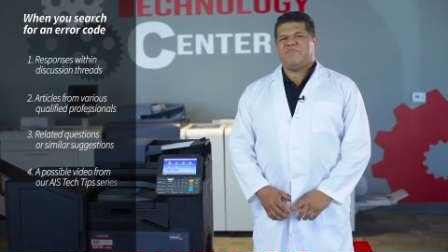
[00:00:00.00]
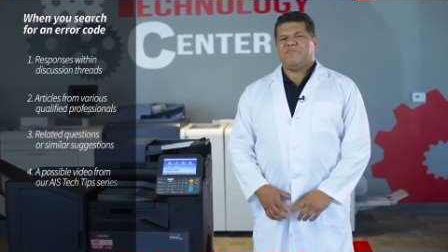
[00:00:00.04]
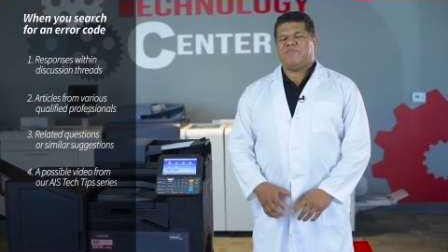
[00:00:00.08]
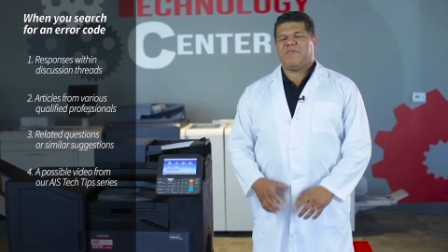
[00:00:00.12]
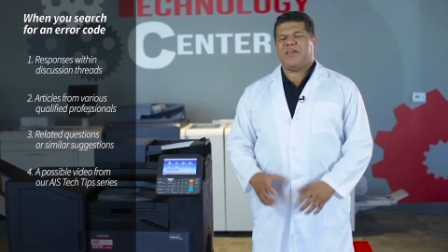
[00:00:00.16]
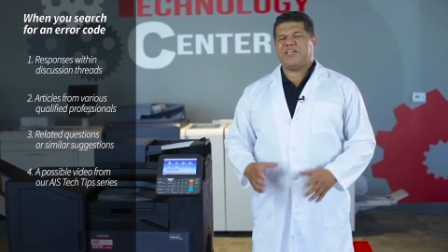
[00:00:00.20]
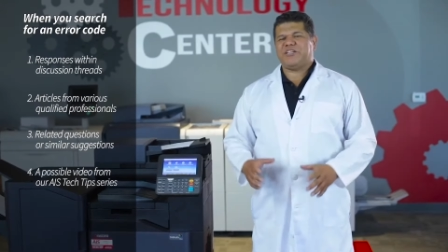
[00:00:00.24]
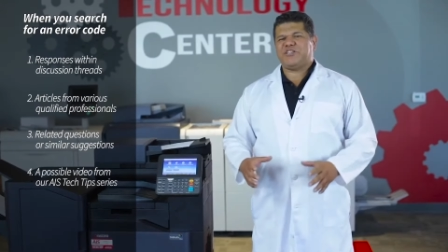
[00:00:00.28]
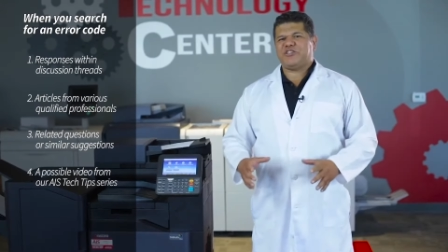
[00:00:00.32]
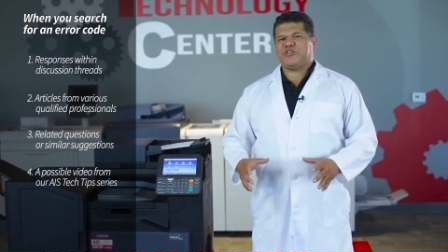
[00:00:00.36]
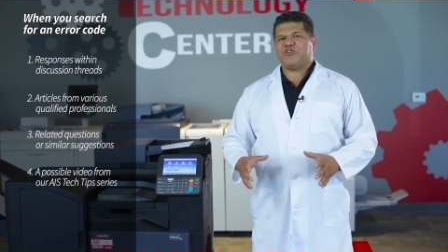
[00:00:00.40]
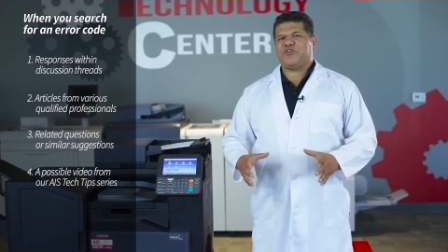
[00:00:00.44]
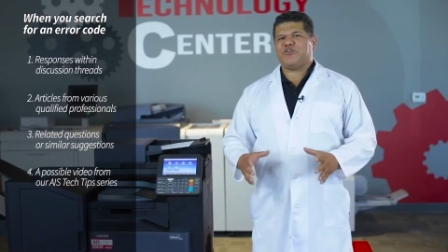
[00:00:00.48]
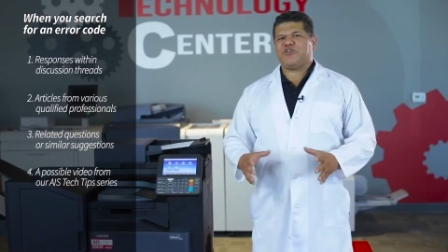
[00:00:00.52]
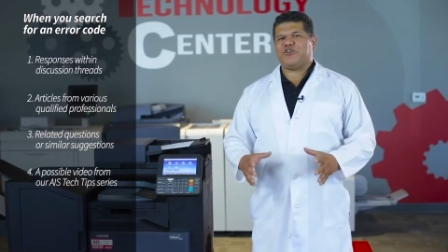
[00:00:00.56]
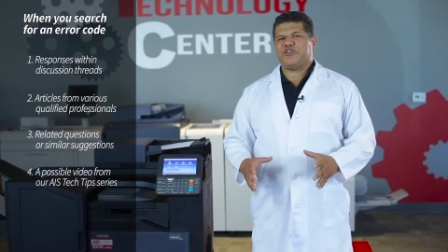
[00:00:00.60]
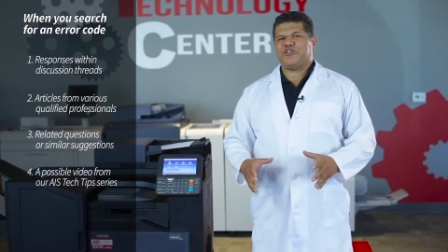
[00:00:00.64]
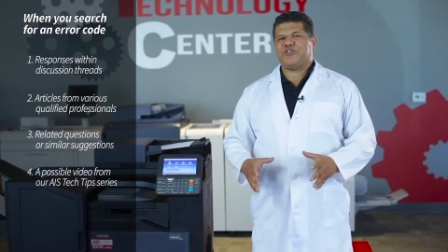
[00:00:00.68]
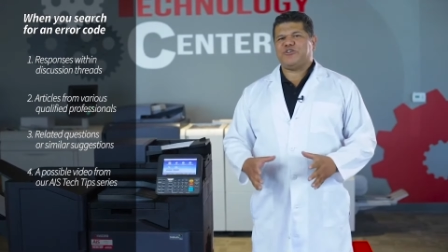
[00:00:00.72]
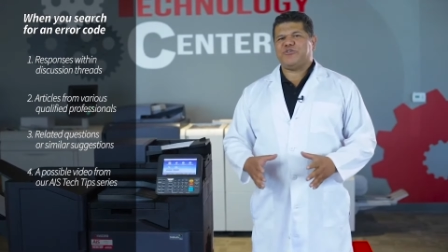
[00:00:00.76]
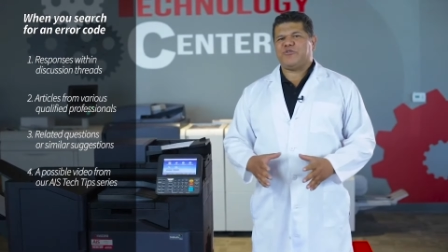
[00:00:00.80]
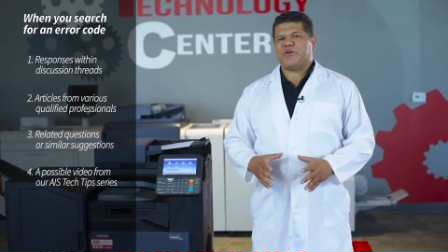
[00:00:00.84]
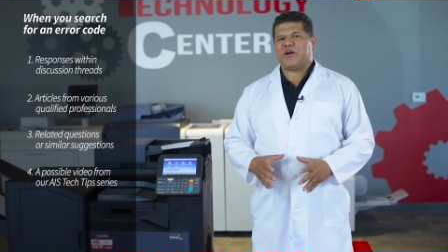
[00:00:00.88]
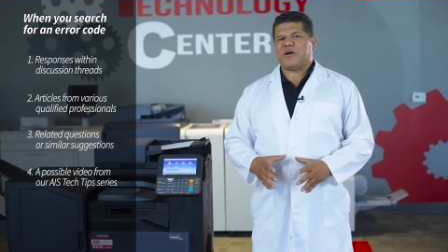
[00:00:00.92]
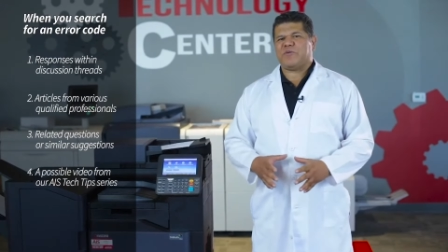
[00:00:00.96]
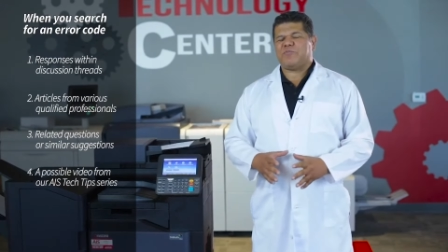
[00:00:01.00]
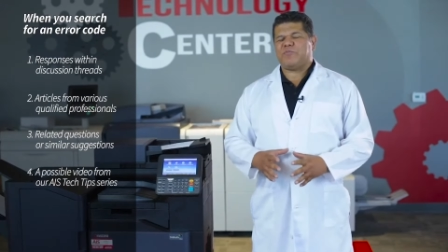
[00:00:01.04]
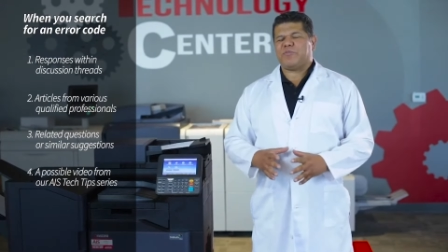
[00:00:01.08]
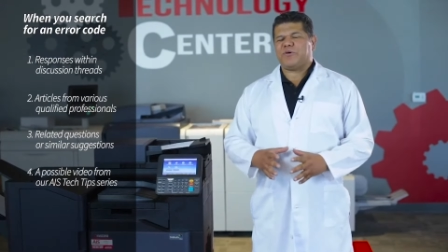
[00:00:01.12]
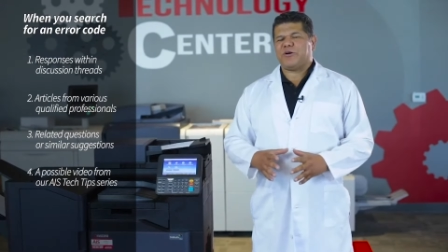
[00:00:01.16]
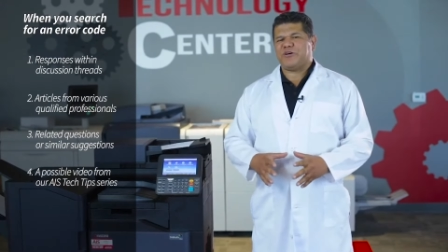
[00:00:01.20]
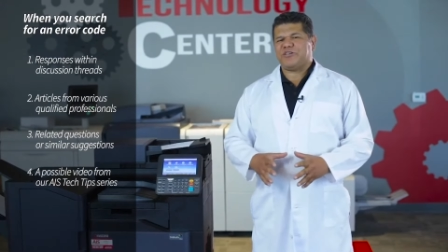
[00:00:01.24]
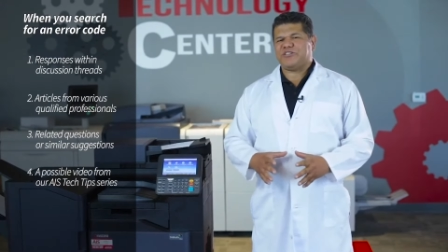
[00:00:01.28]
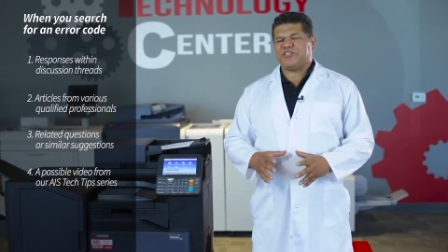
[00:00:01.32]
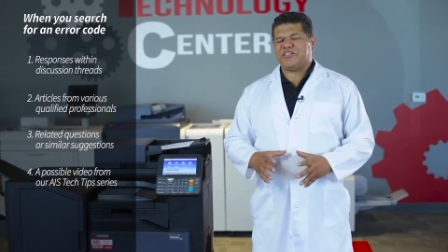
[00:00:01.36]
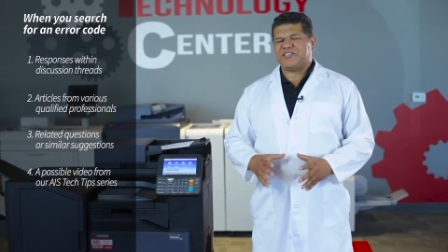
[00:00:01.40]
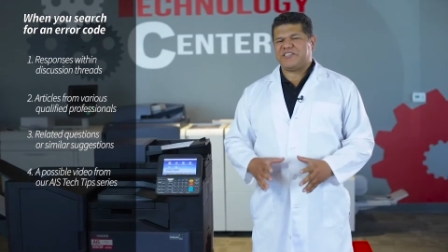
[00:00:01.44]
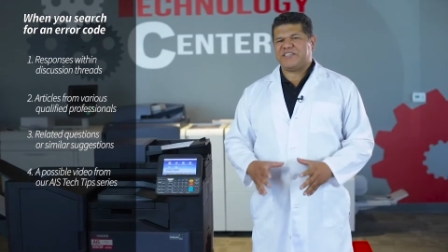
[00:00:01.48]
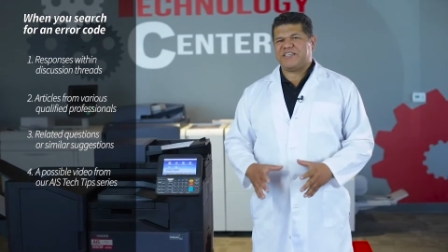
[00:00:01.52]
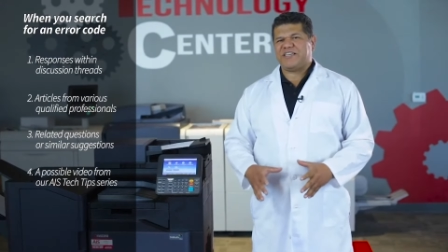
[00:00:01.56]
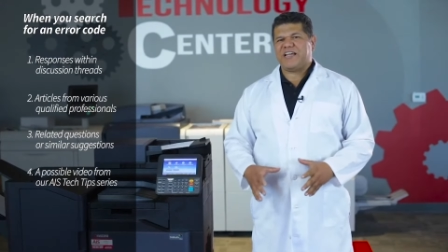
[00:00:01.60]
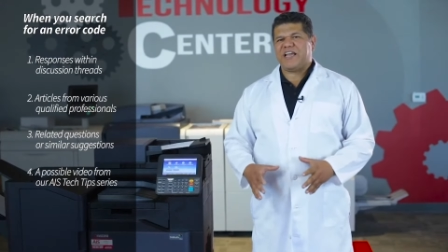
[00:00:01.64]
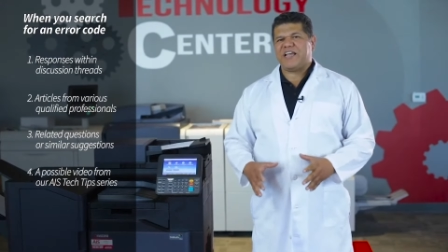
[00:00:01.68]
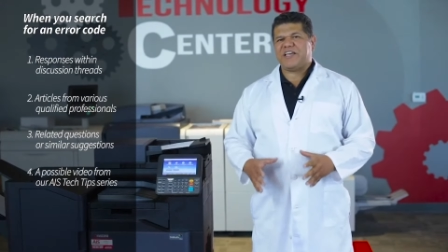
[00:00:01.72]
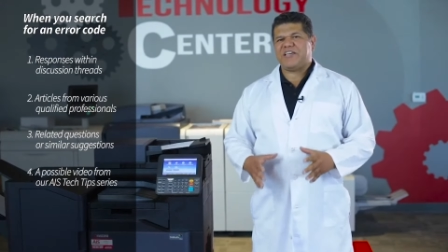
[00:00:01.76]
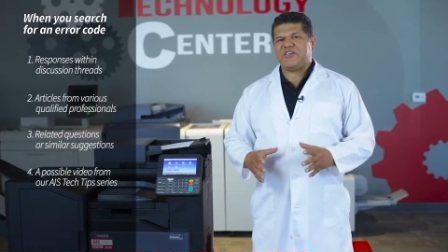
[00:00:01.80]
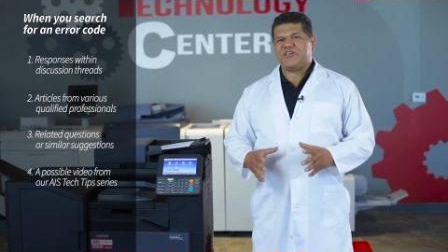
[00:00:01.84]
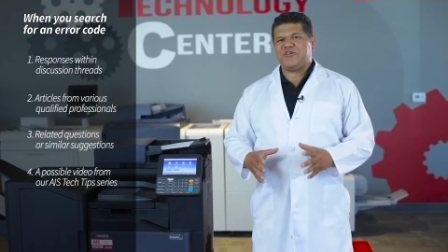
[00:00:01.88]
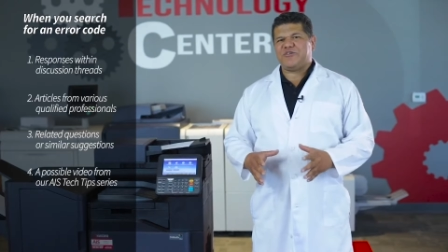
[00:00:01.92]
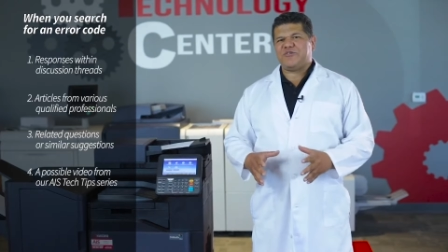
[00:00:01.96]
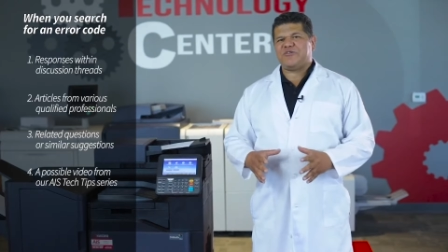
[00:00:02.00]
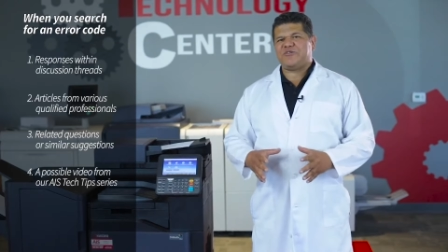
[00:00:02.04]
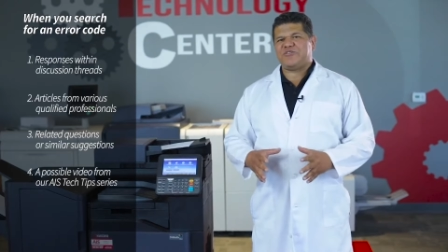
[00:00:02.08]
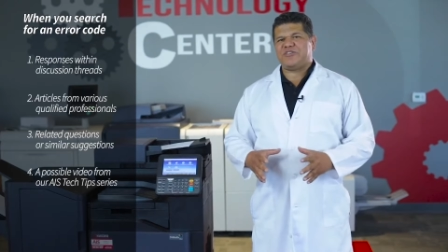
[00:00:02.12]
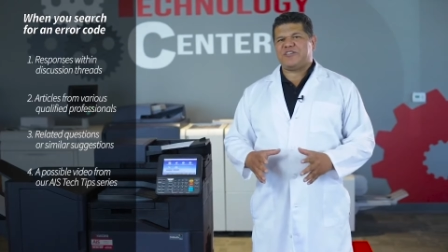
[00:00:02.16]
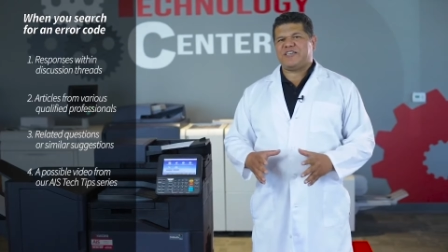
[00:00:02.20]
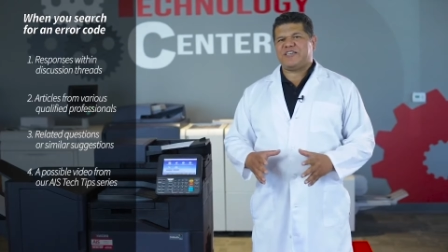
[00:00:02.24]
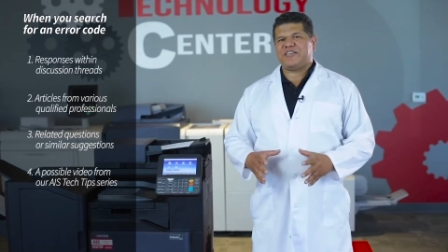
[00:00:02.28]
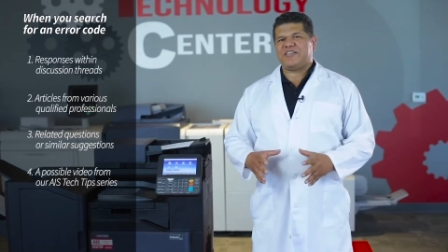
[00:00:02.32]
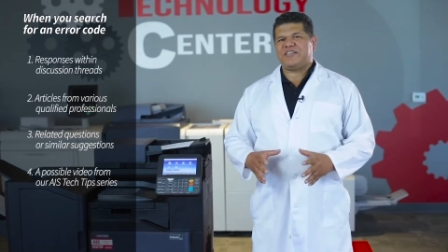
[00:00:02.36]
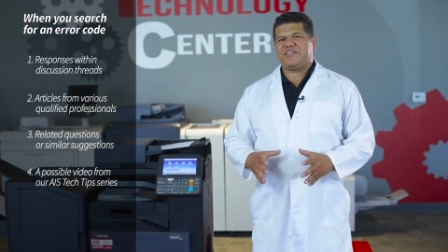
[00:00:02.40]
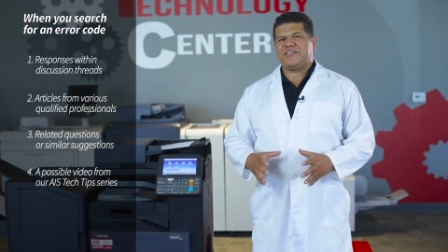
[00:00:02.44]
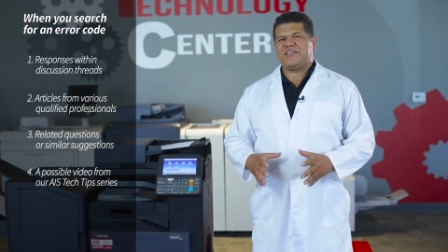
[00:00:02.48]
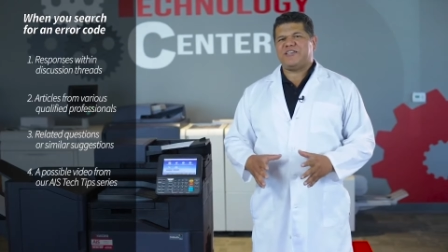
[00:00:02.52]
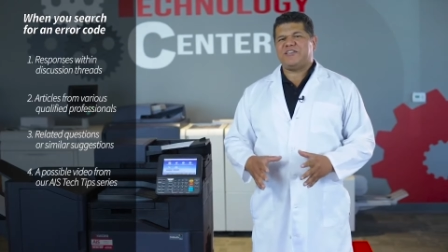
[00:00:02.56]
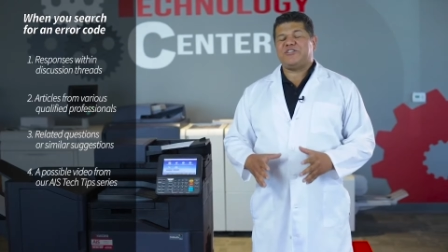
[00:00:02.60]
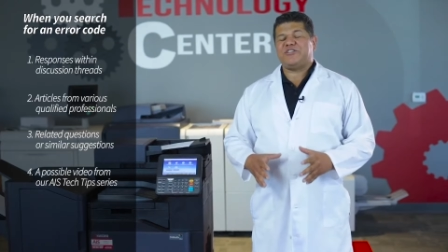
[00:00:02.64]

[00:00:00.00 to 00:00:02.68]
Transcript: covering your exact problem. Check it out.